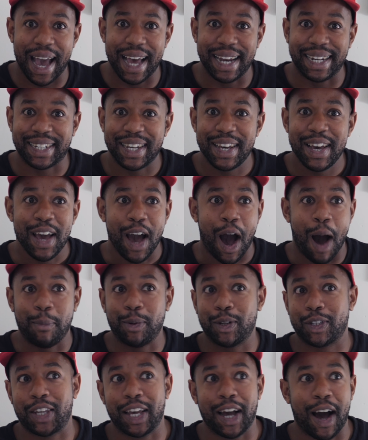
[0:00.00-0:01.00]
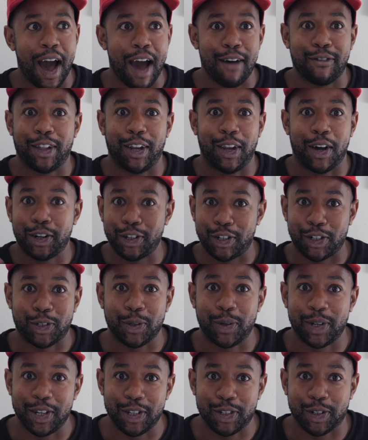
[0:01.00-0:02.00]
And I'm not saying I have the largest
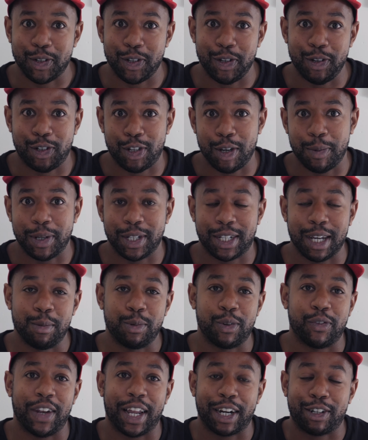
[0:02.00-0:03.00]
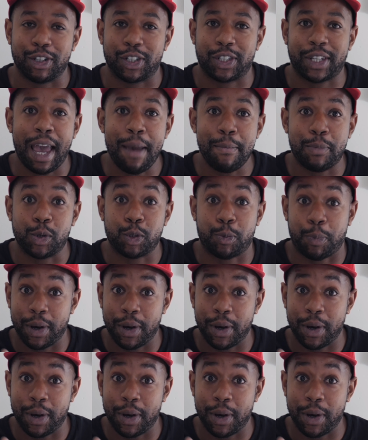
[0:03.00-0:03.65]
audience on YouTube in terms of electric skateboards,